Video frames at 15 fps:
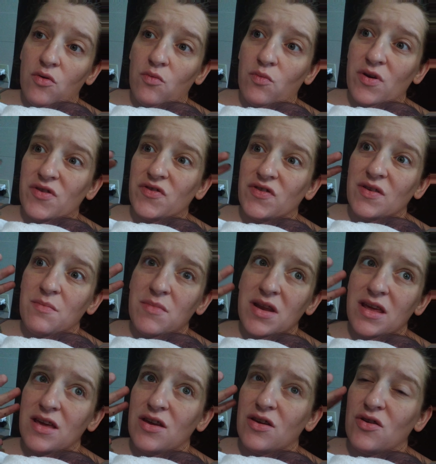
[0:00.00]
with
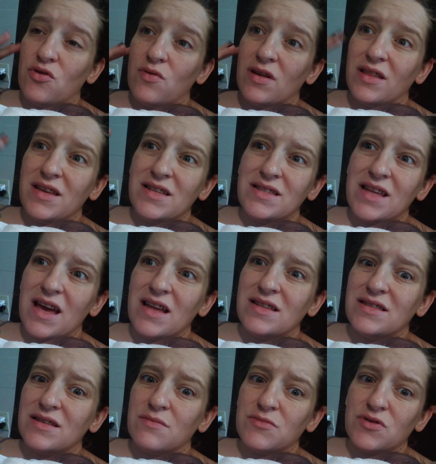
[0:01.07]
somebody who at least had
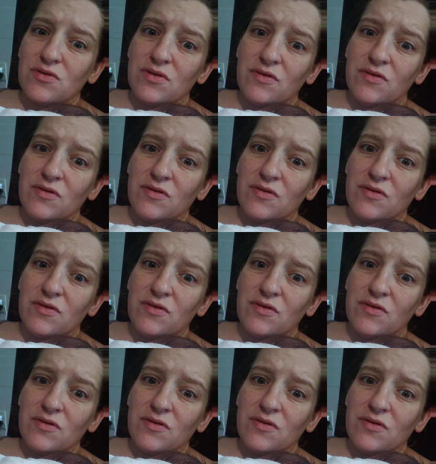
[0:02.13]
some sort